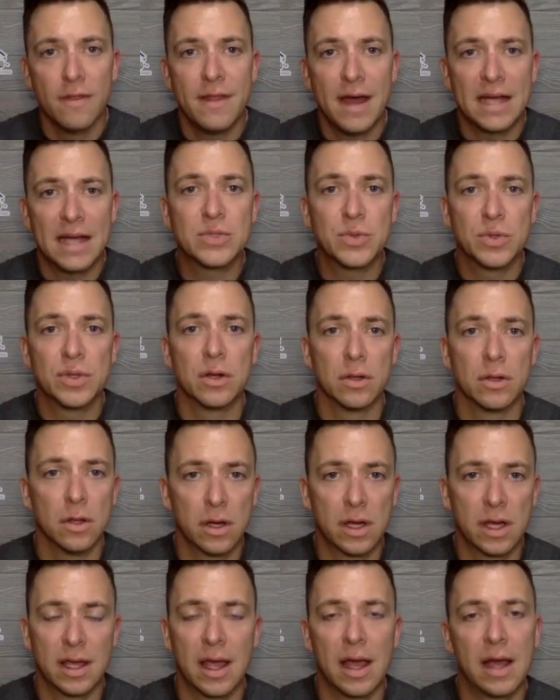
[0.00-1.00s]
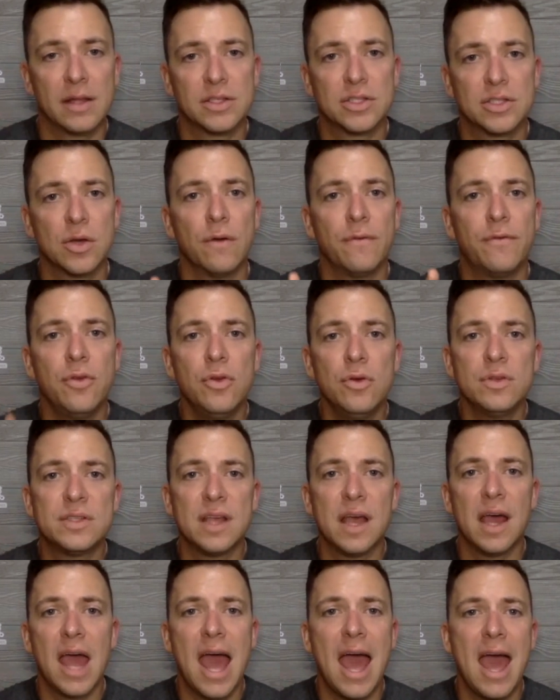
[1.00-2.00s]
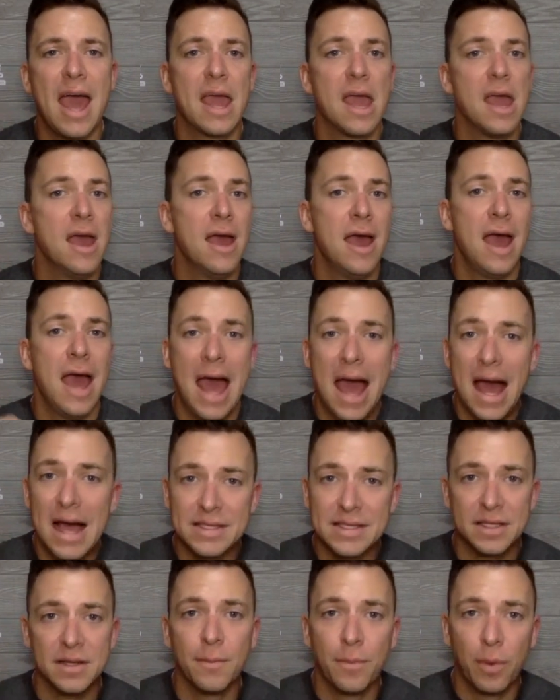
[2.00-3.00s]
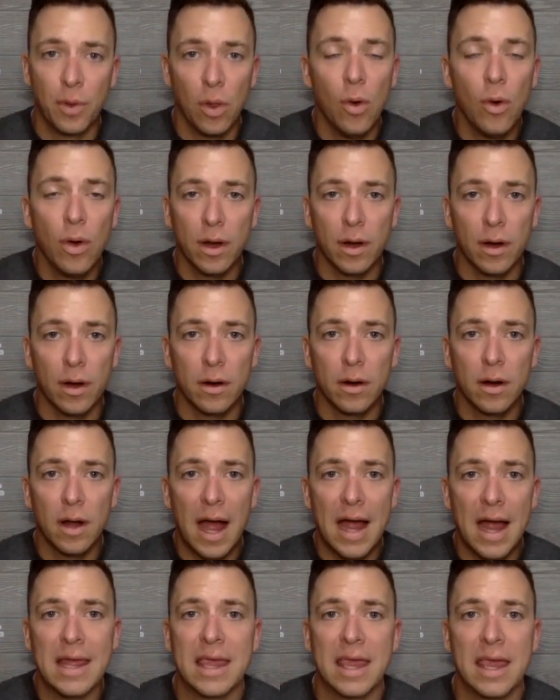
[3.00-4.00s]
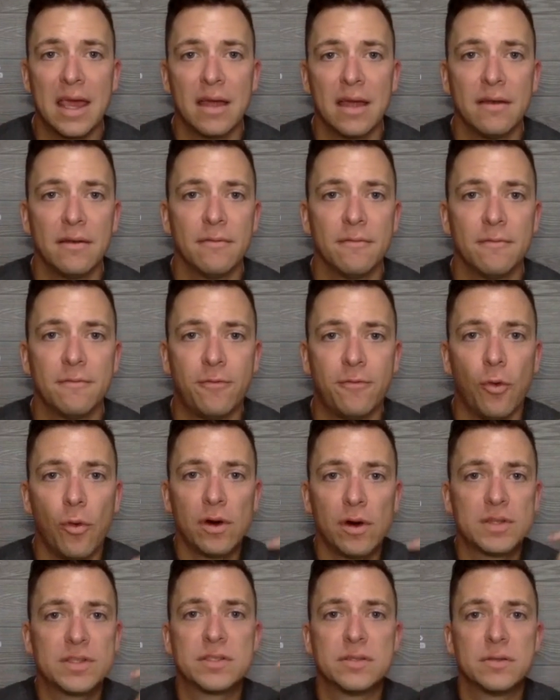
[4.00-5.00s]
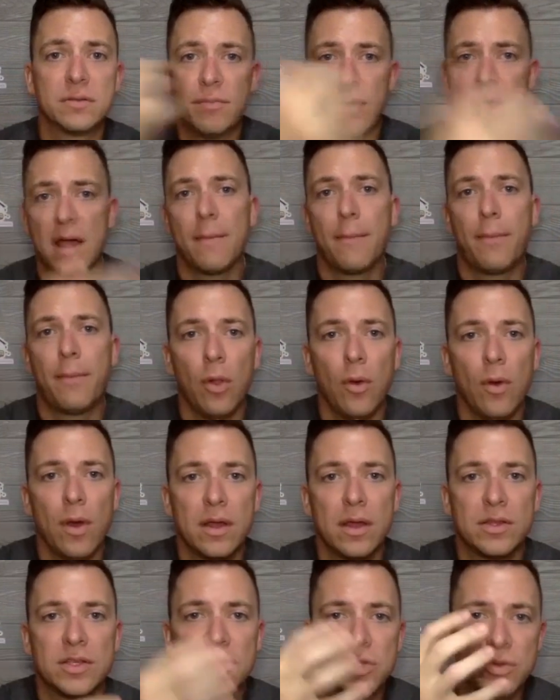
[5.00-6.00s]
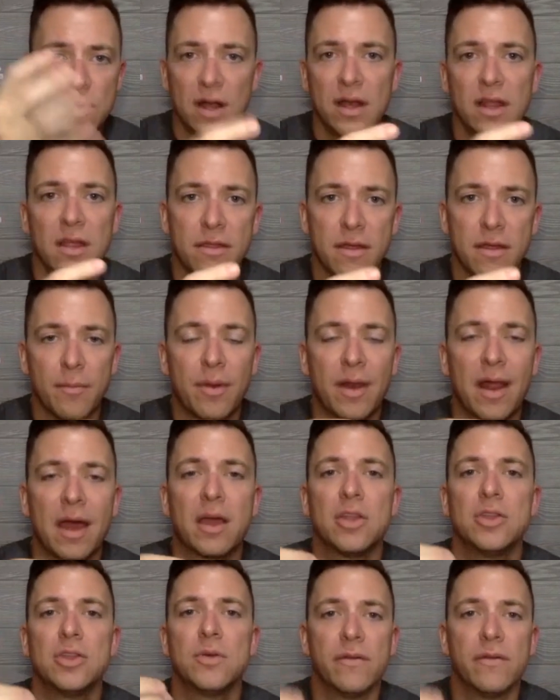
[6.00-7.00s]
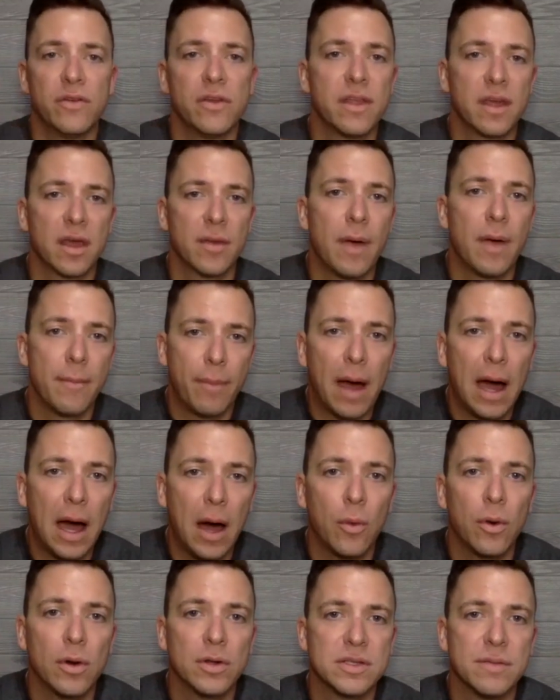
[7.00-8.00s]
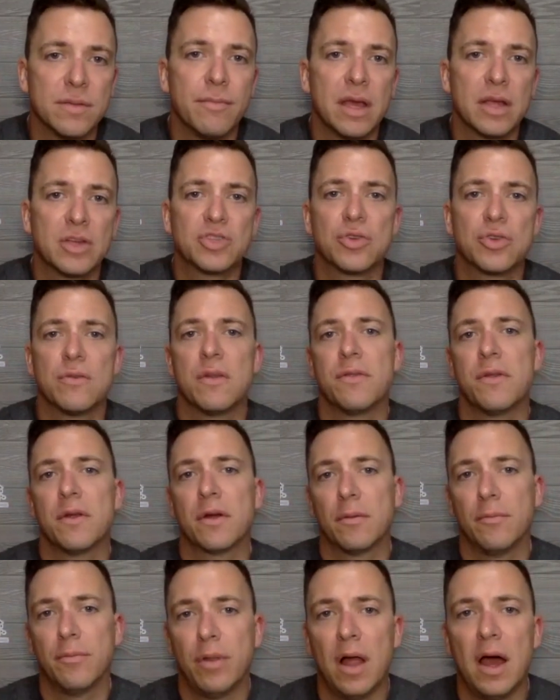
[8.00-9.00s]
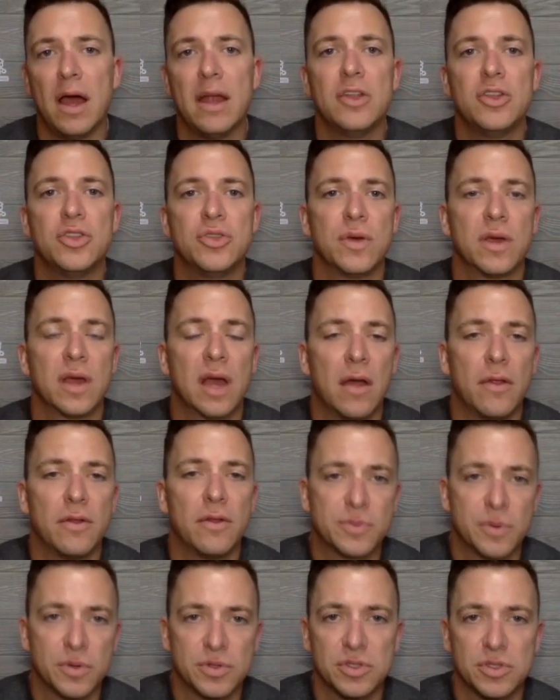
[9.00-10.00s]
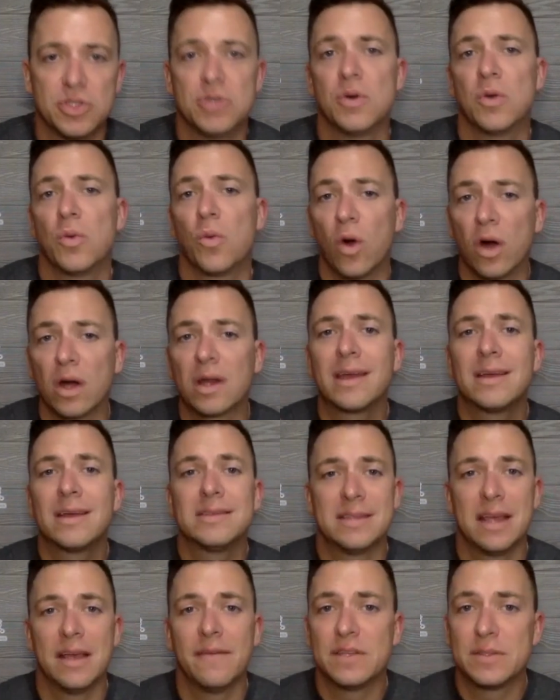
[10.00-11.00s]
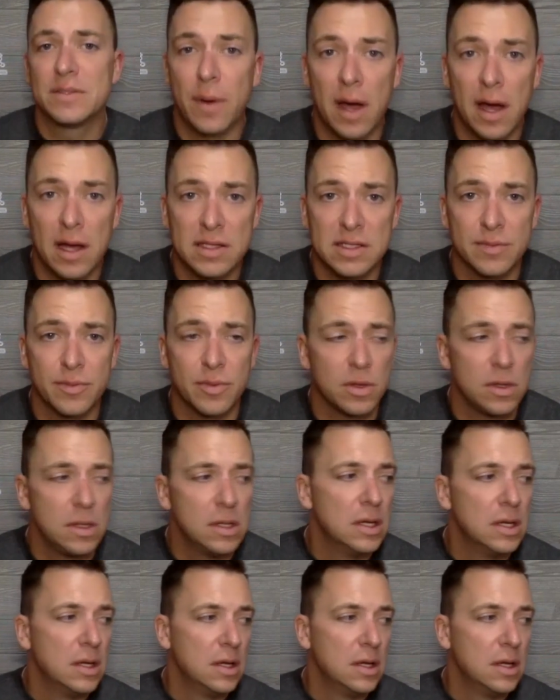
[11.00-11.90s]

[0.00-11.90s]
That's what they're looking at. So if you say, hey, as an employer, I can't force my employee to do anything, but I can do everything in my power to make sure that they're compliant and doing how they're supposed to do and working as safe as possible.